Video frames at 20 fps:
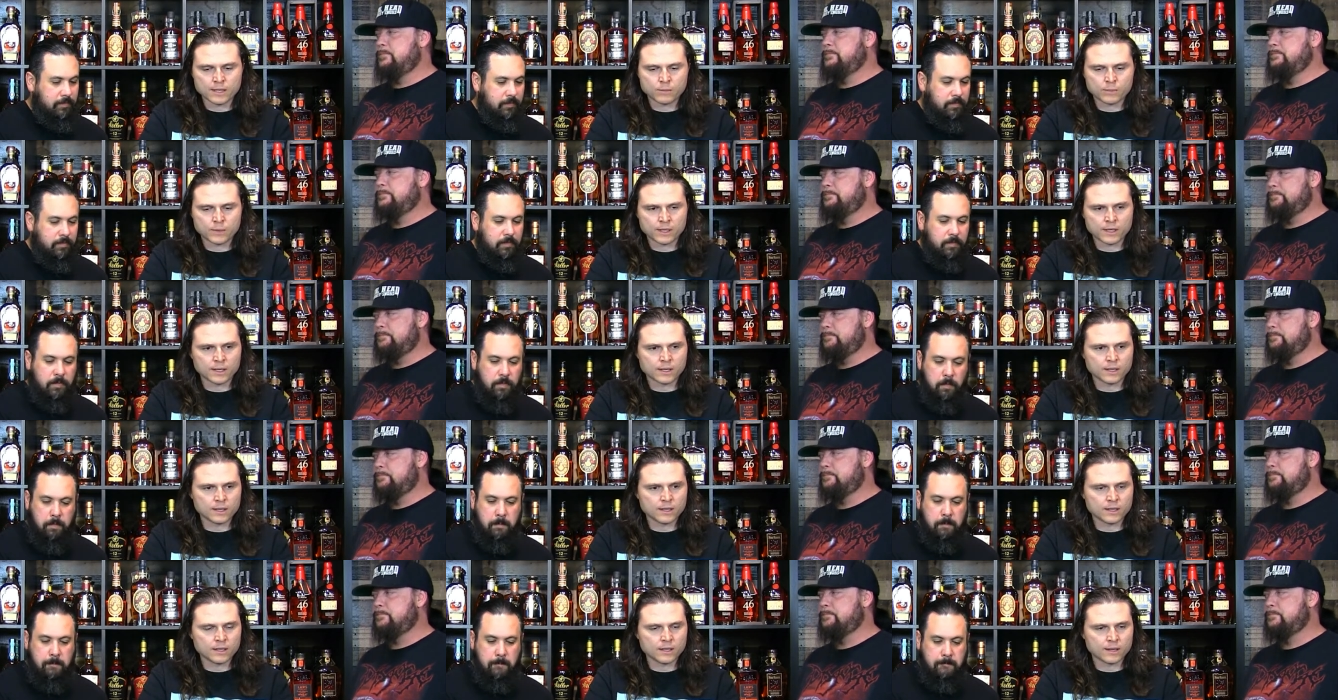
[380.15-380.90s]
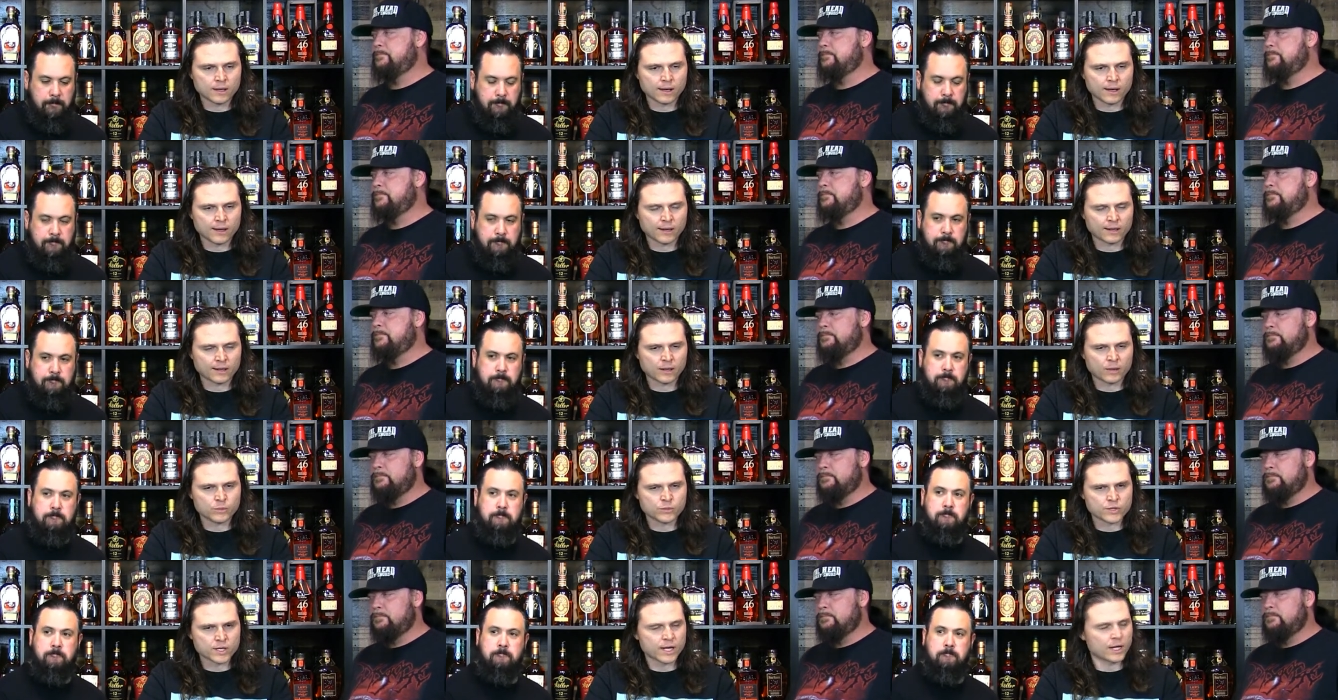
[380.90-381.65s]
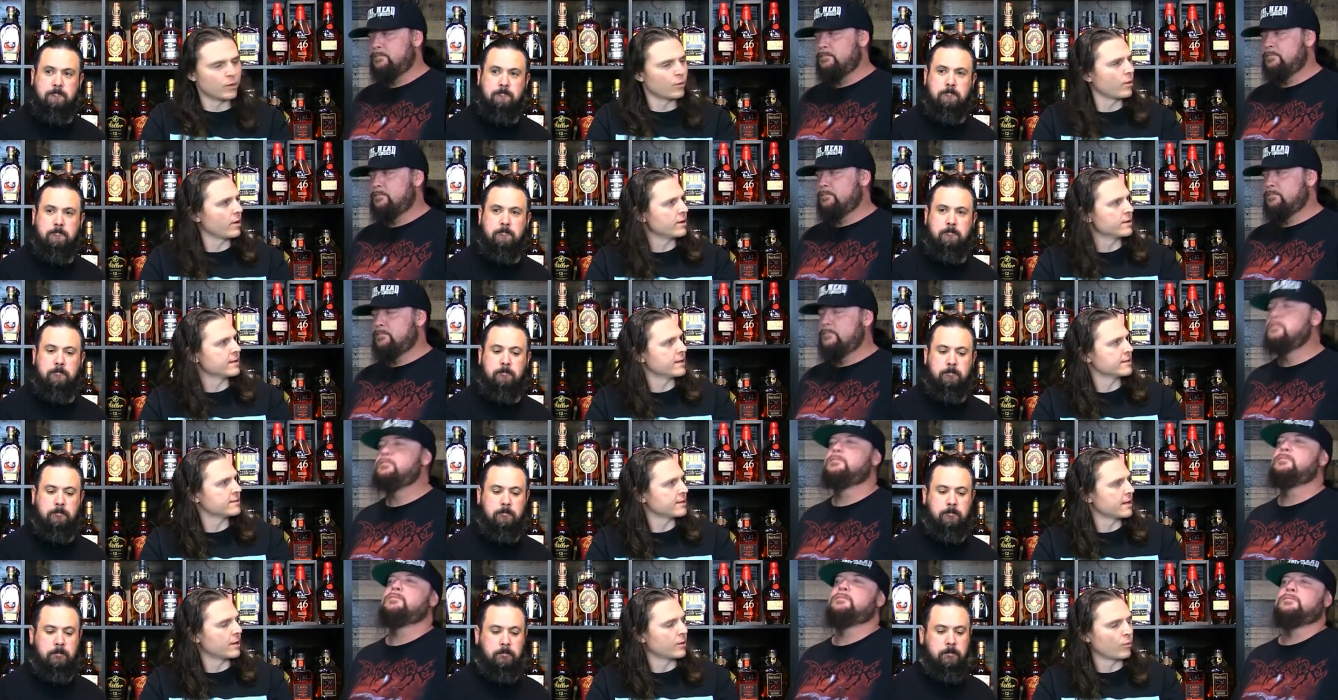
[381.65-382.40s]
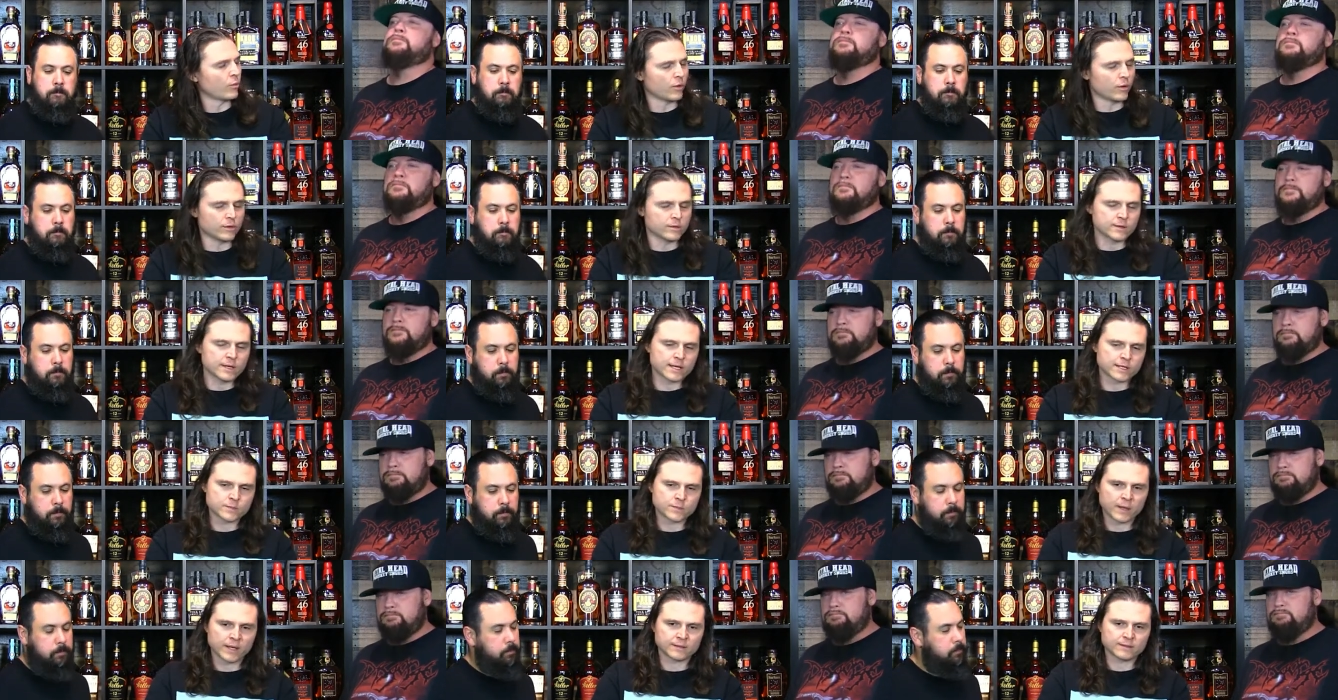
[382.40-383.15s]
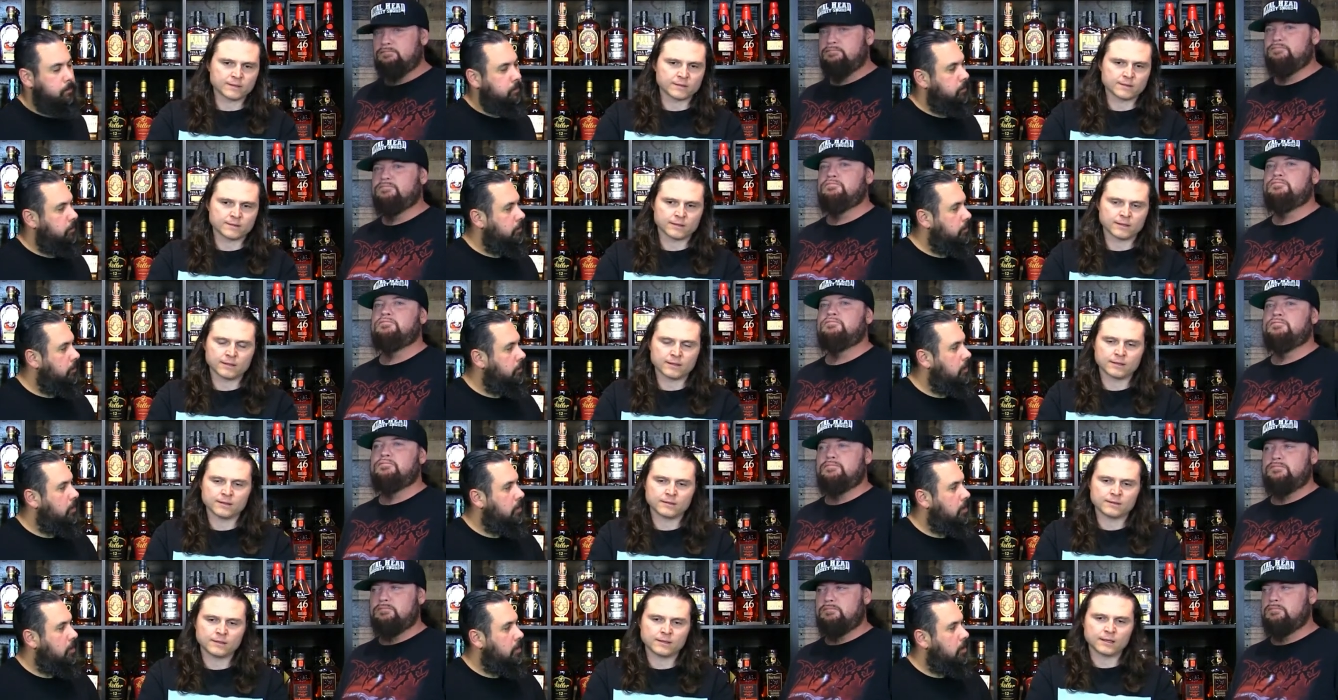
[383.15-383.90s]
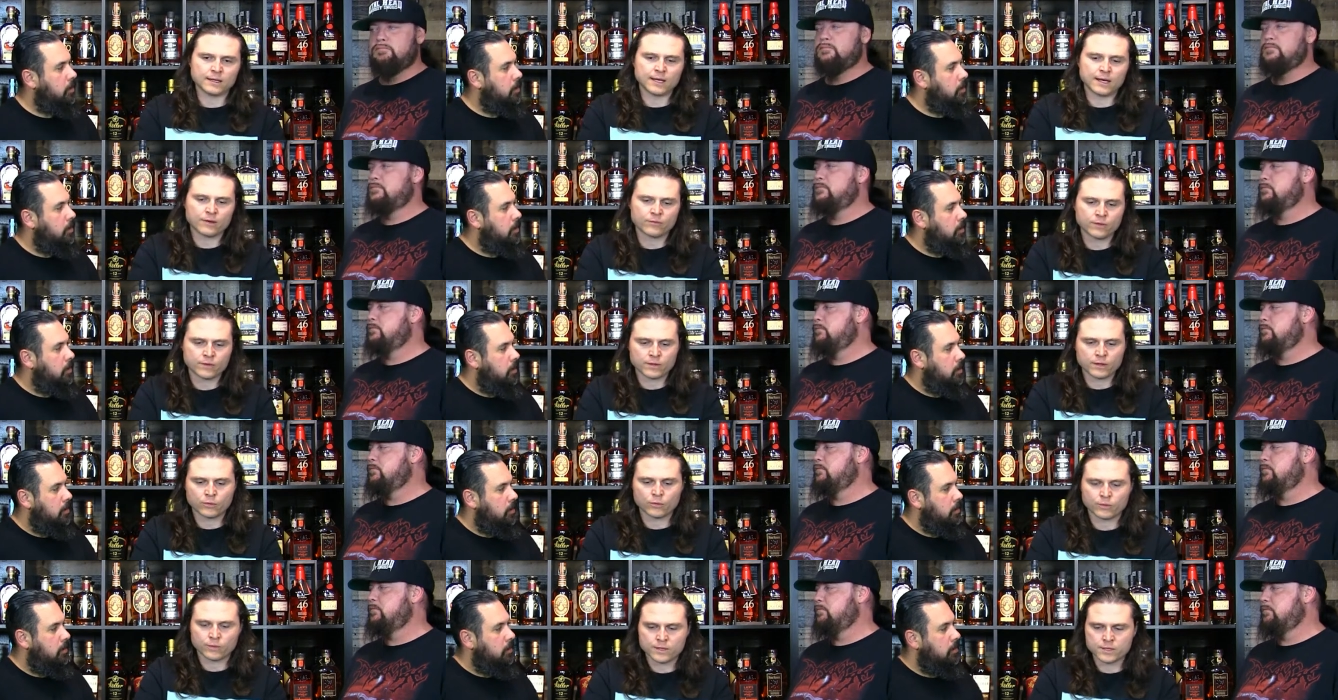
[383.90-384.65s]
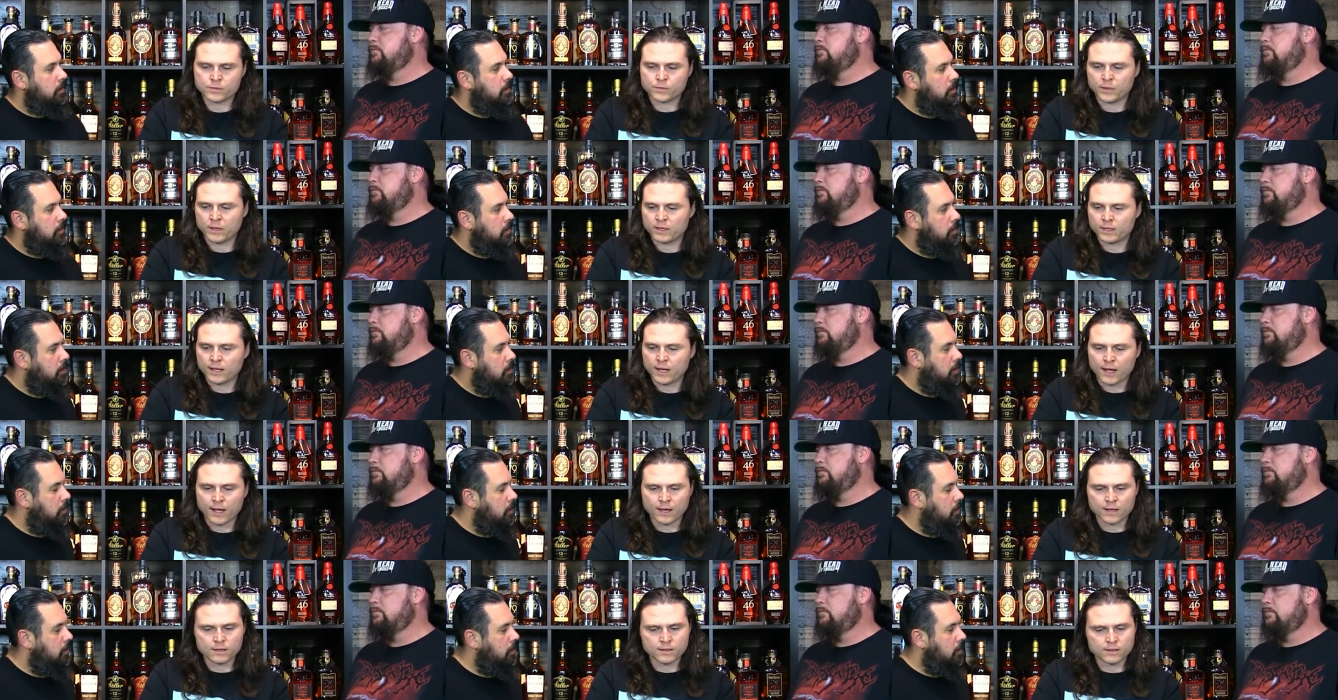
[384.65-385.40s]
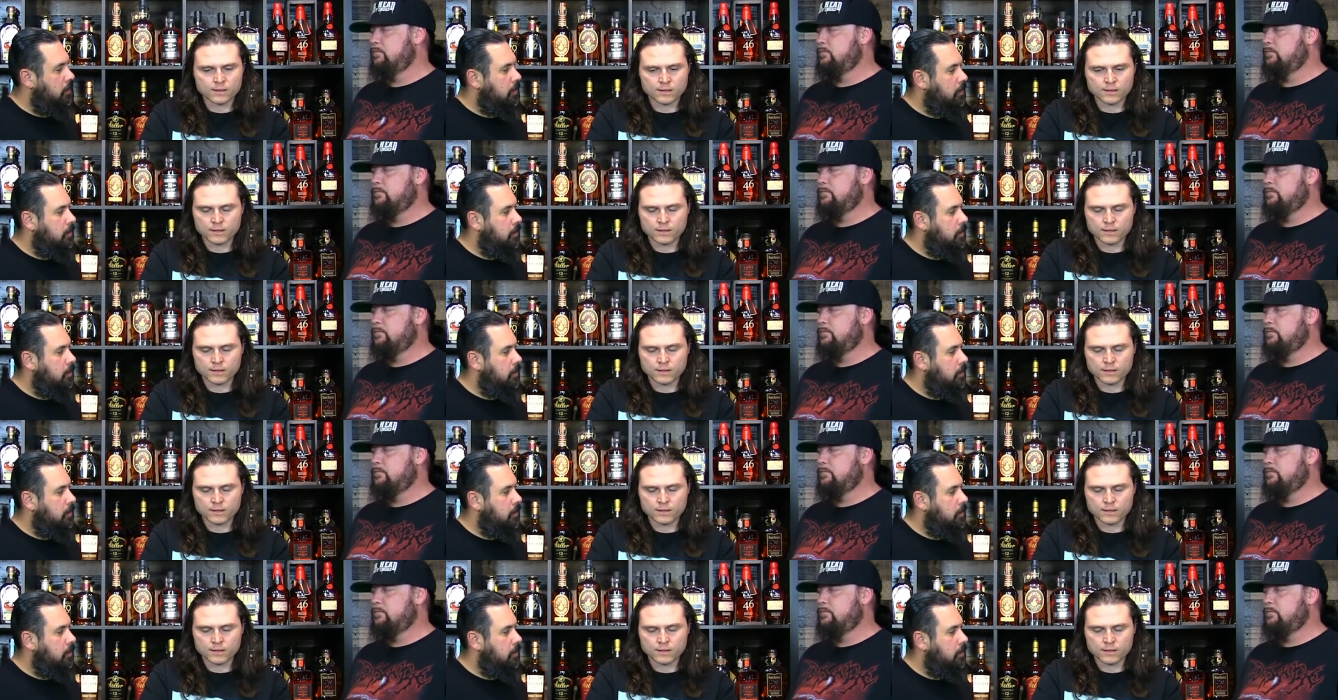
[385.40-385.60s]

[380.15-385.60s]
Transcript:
Speaker 1: EP uh, come January. That's kind of we're expecting to to get everything released. But uh,